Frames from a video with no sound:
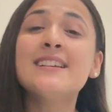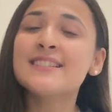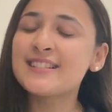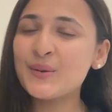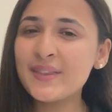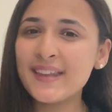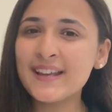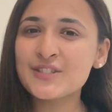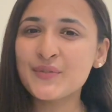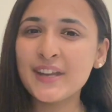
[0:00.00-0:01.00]
See you in the
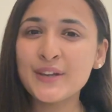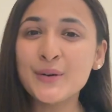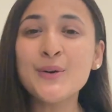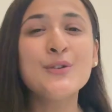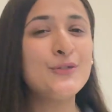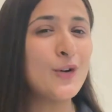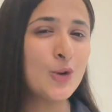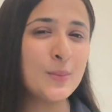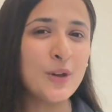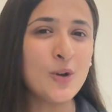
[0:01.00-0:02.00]
next video.
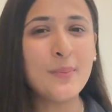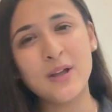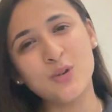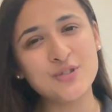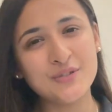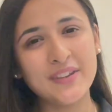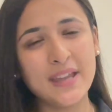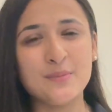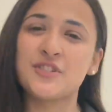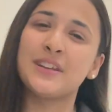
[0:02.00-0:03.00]
Follow me on Biology with
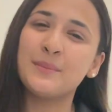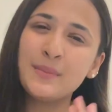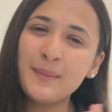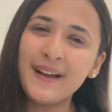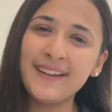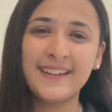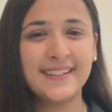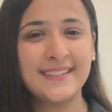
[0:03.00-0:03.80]
MJ. Bye-bye.